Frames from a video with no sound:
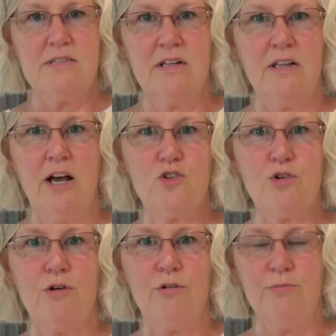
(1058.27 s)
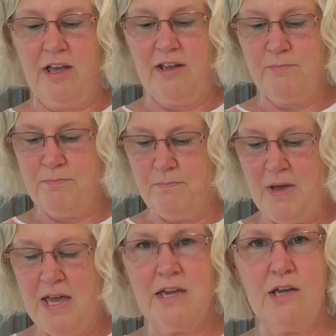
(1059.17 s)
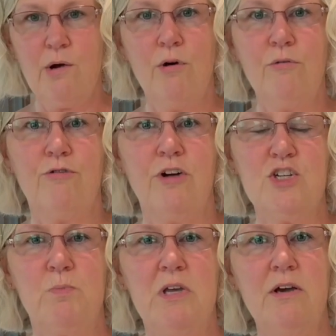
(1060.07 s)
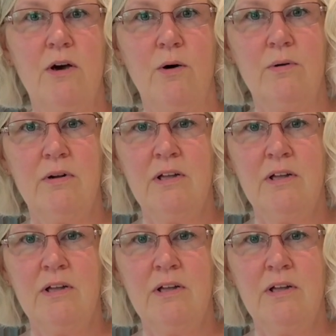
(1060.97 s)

cilantro and making your own fresh pico.